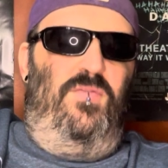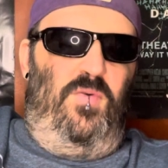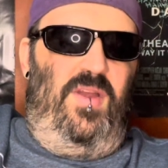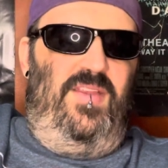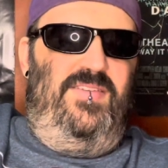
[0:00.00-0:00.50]

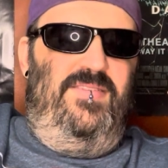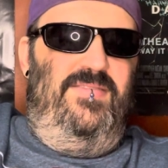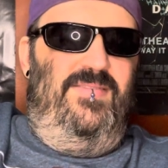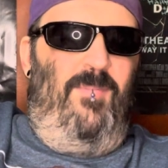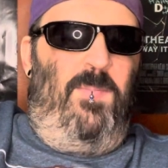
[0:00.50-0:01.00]
for it.
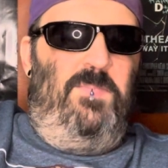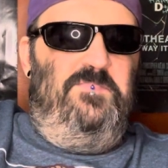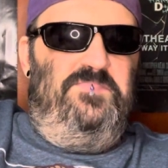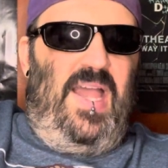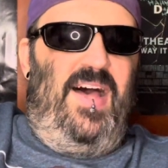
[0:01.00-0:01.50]

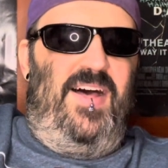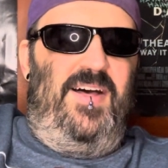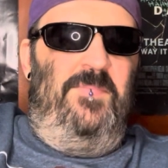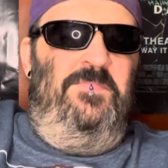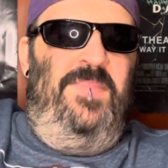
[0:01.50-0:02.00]

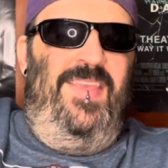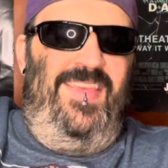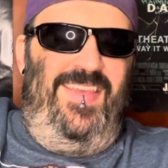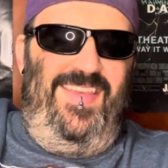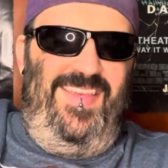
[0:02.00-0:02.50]

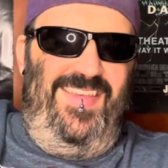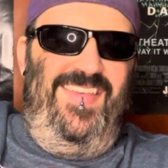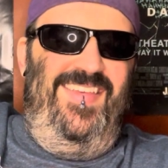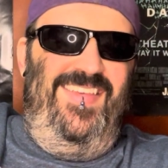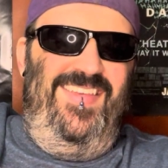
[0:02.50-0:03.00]

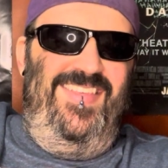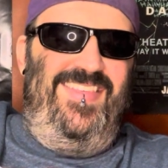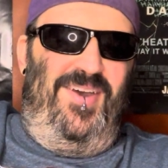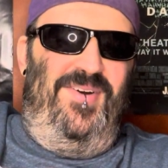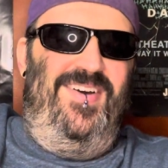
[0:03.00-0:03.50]

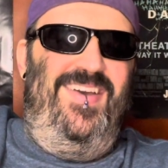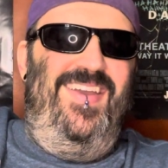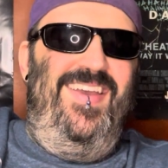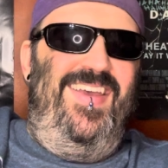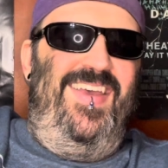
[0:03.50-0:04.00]
So
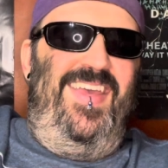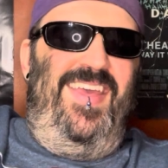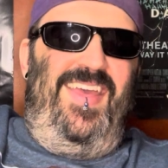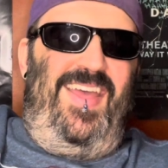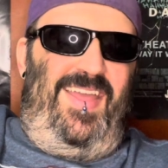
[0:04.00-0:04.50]

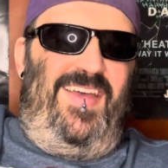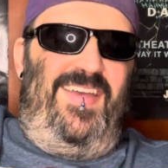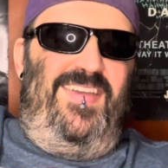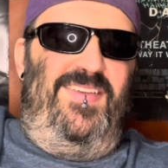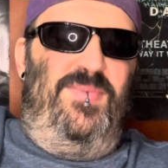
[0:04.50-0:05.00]

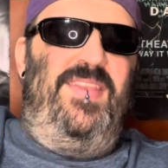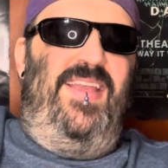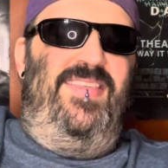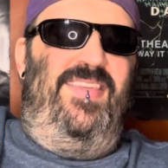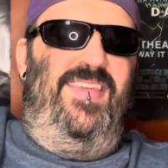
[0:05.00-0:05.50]
it was a
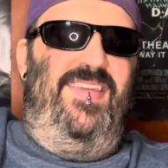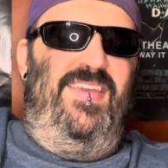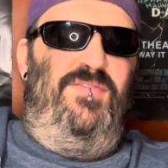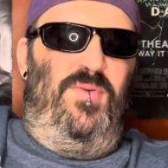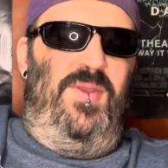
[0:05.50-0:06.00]
nice
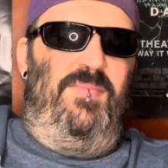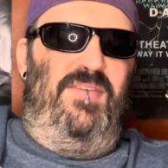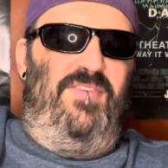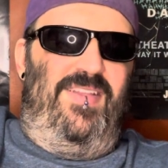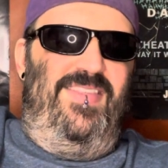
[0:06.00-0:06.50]
gift for one of my
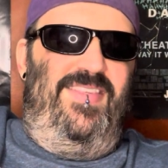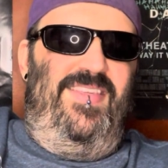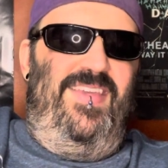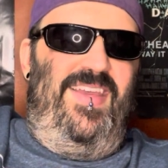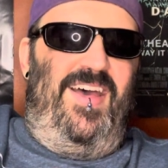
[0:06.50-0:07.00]

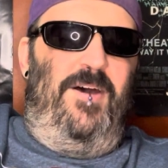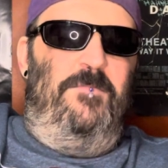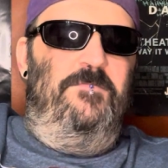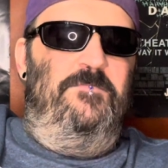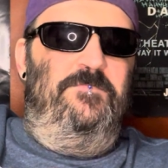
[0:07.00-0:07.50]
friends.
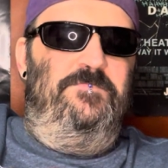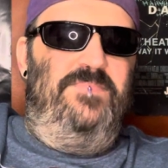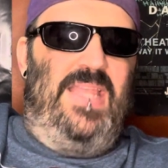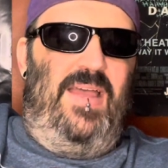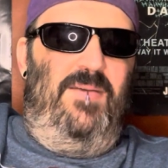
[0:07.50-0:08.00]
I
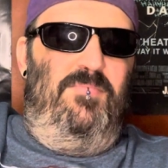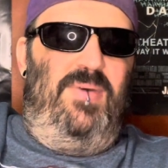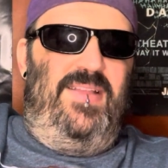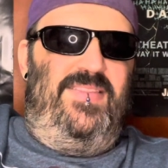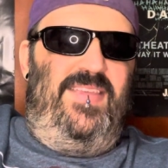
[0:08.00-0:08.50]

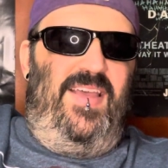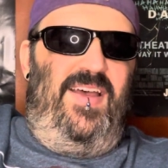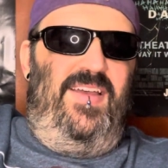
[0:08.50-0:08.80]
don't